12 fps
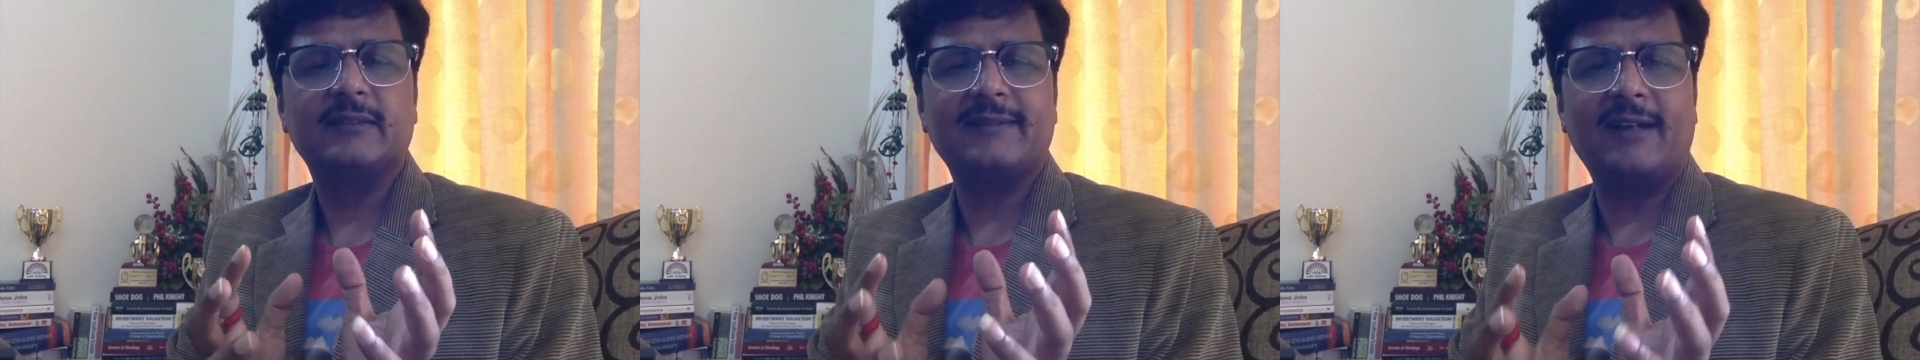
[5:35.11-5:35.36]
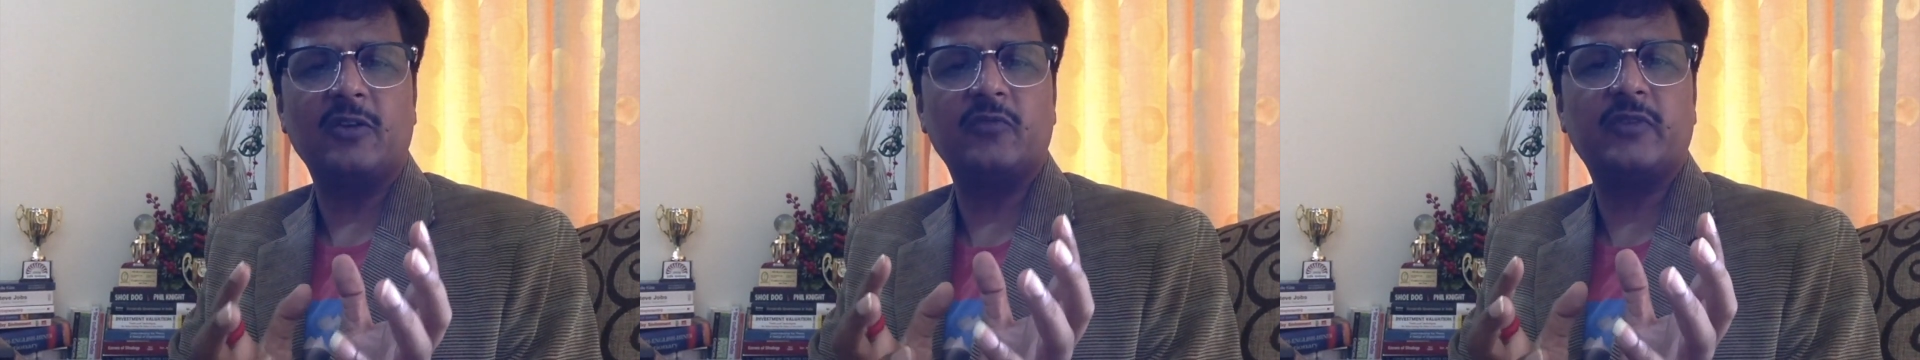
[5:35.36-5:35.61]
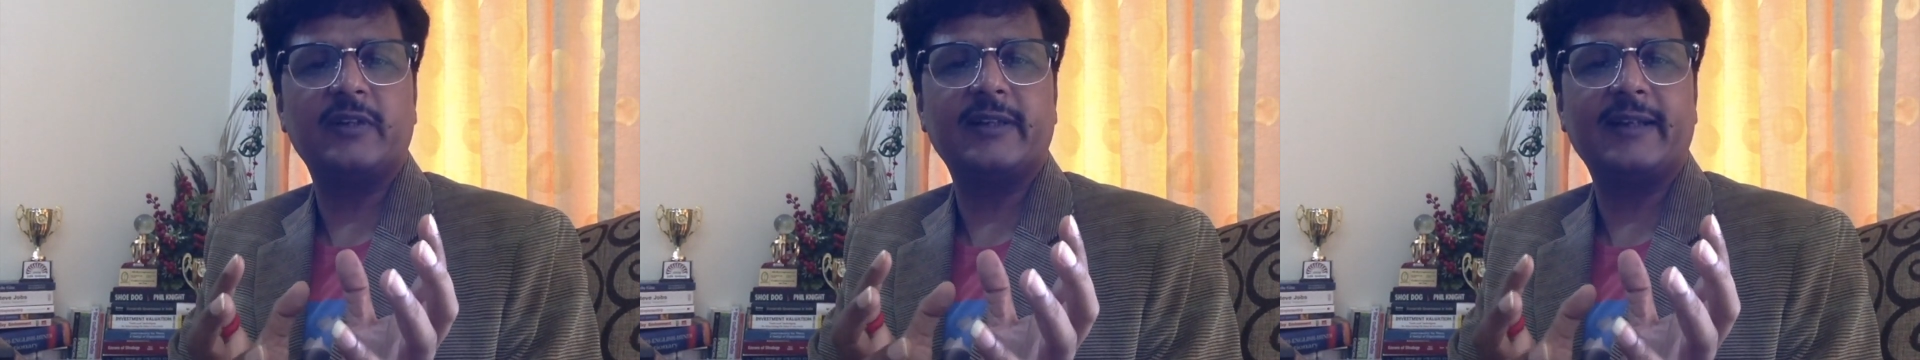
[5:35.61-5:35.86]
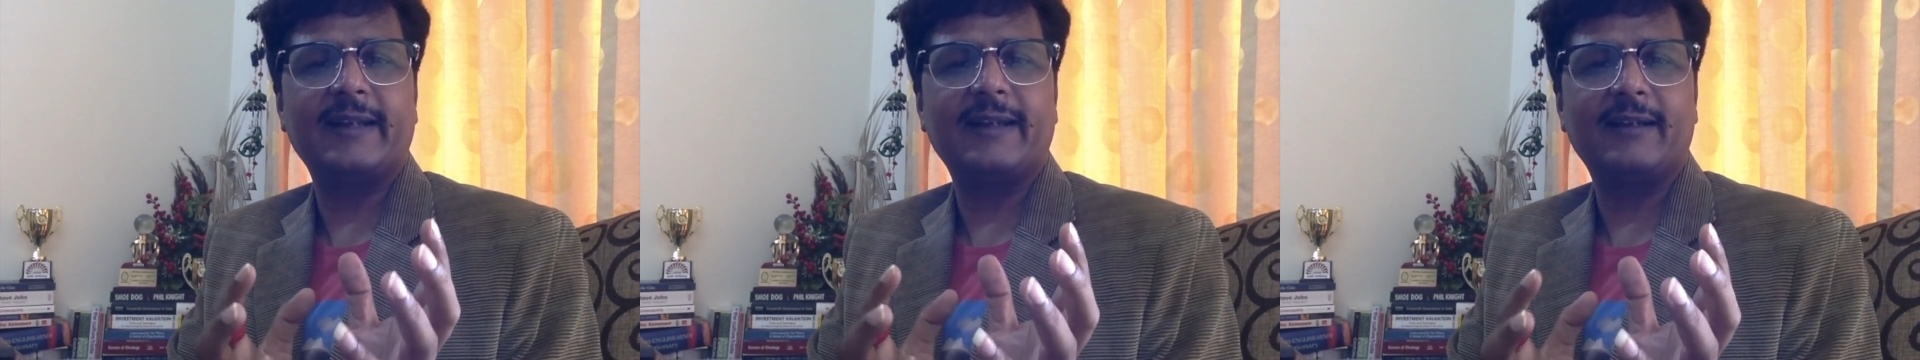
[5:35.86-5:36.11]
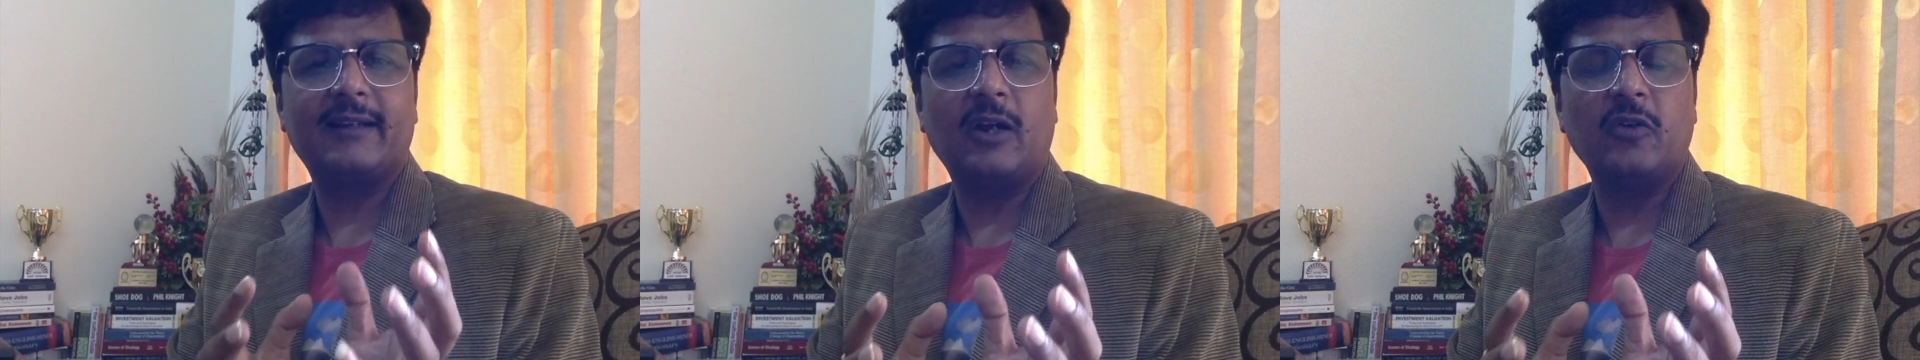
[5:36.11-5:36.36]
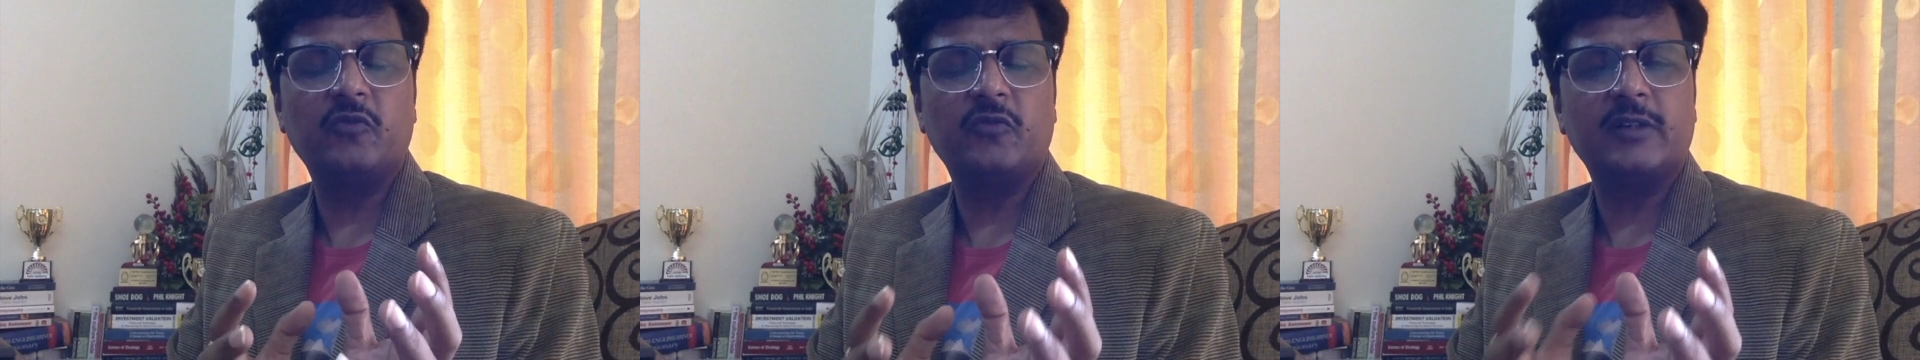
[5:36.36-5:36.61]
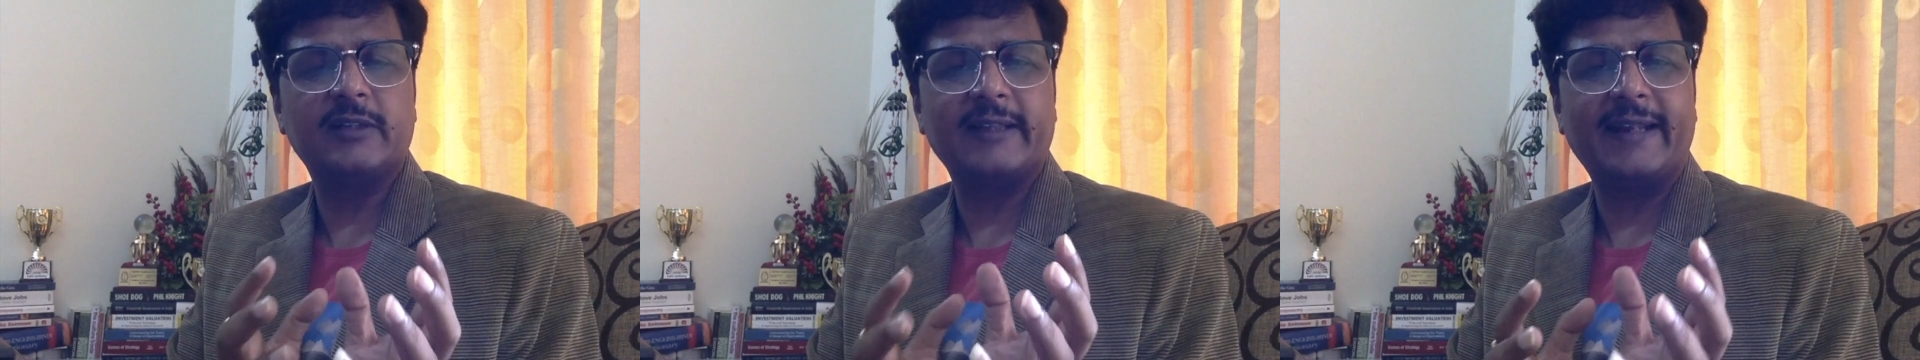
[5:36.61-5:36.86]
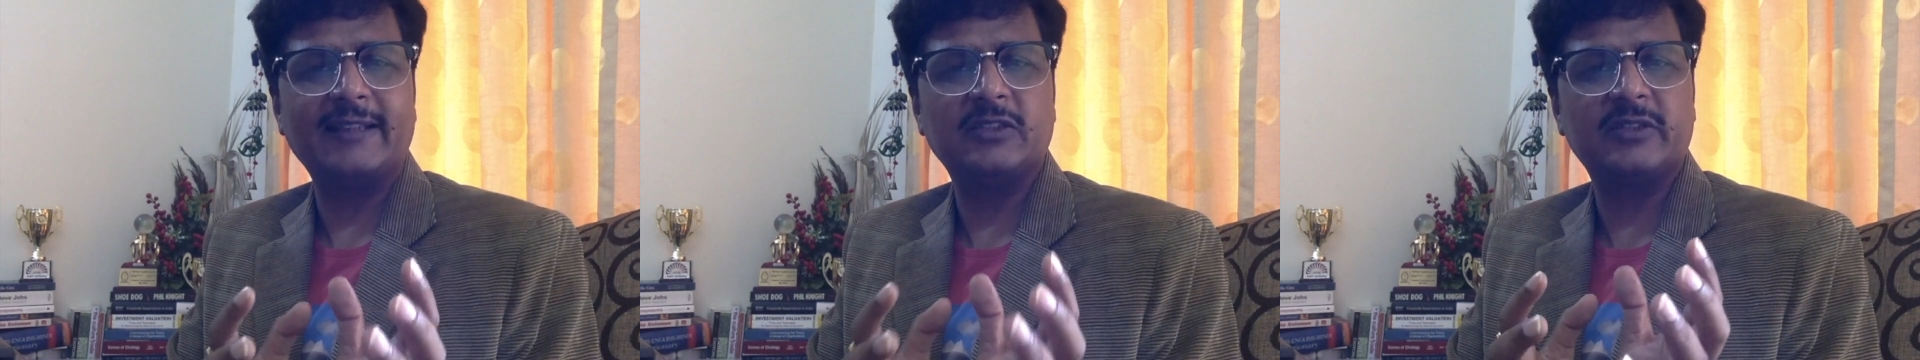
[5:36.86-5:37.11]
groundwork
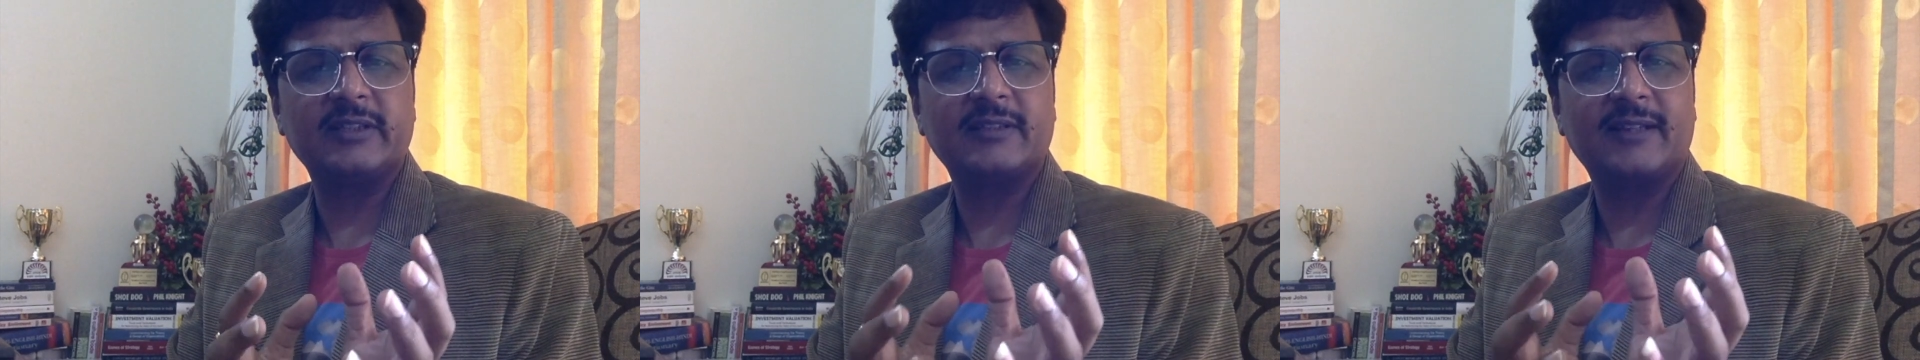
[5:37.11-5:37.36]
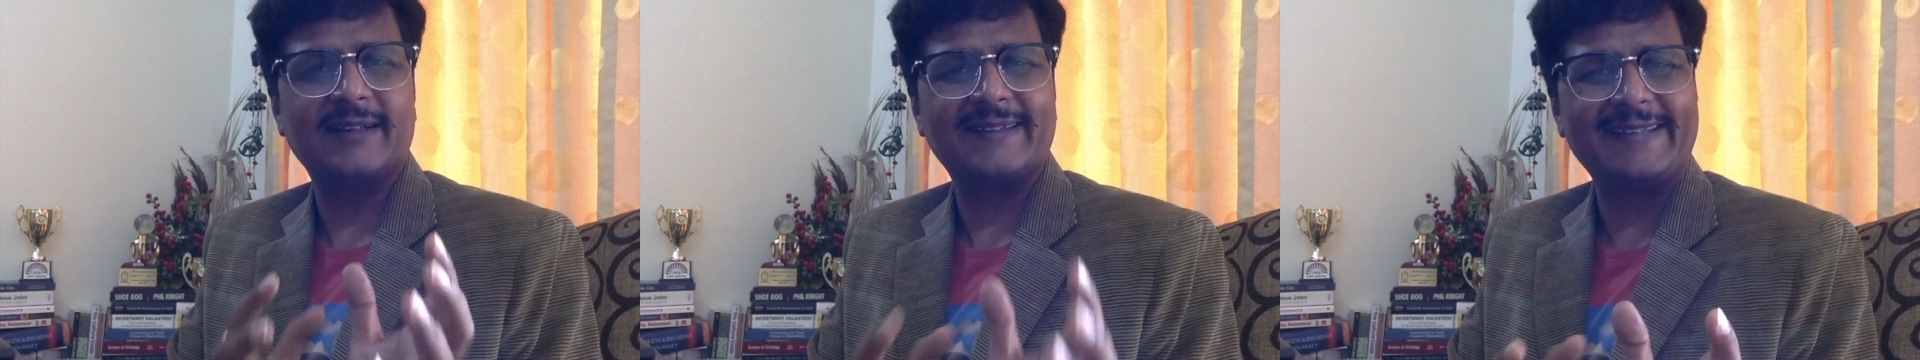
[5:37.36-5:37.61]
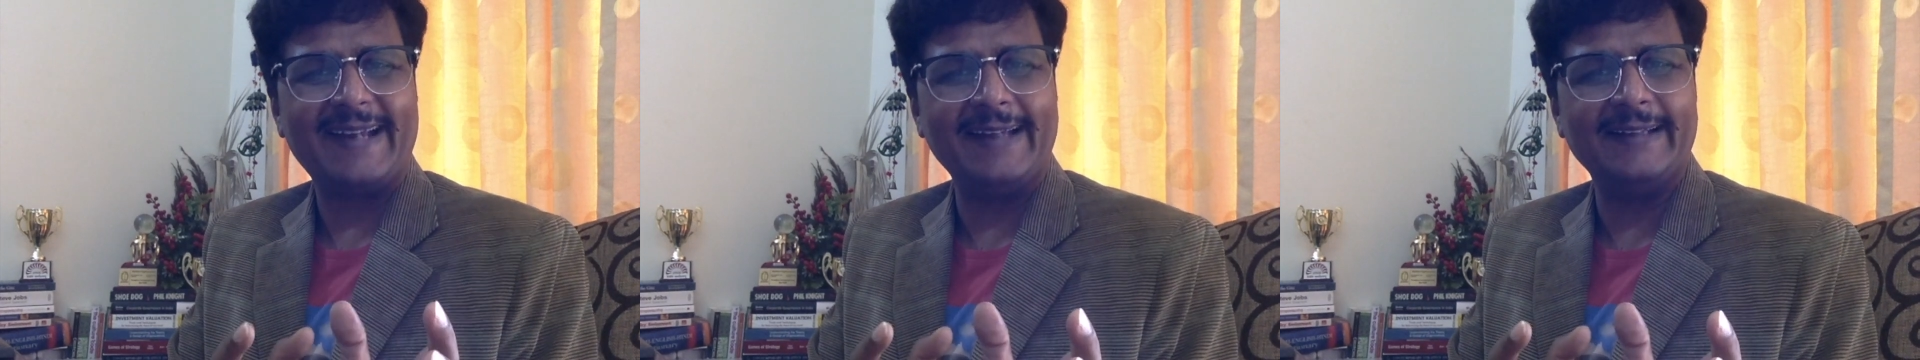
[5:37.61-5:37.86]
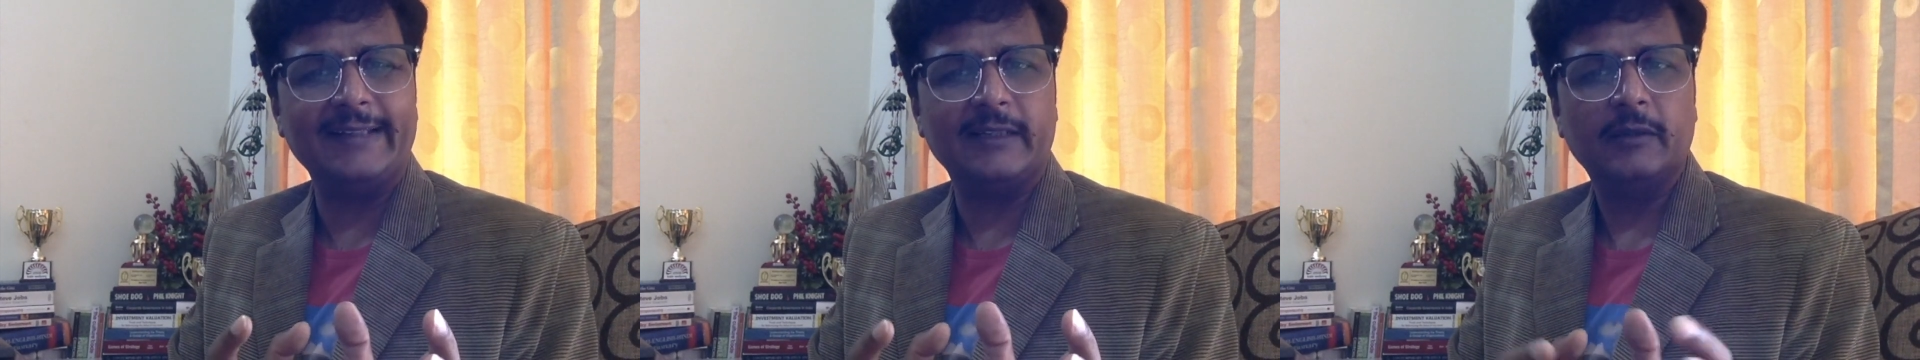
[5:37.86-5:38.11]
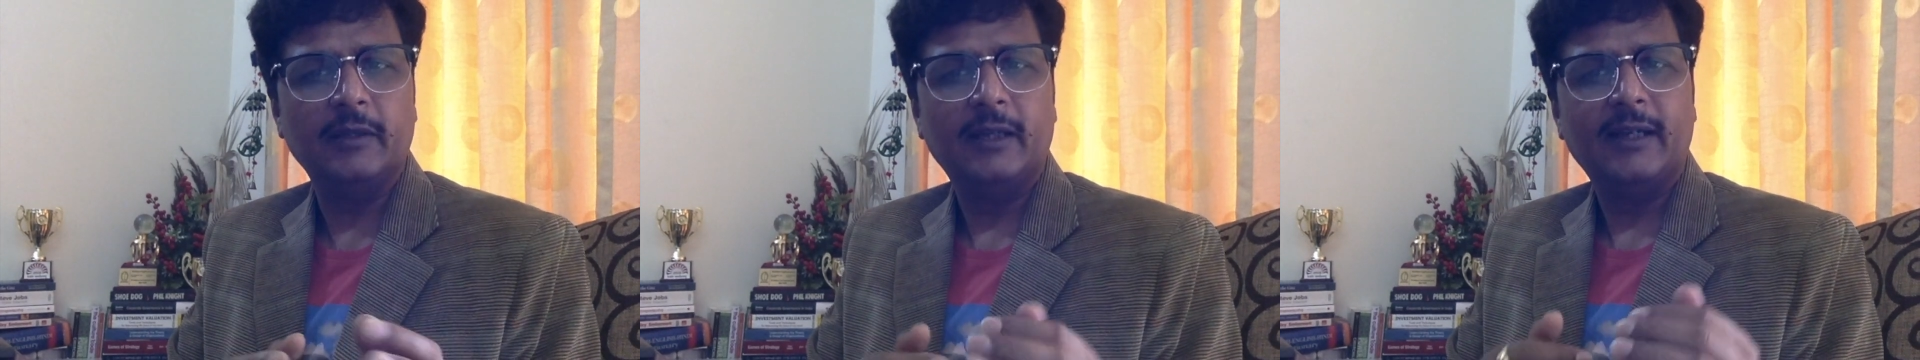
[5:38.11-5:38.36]
and education and training,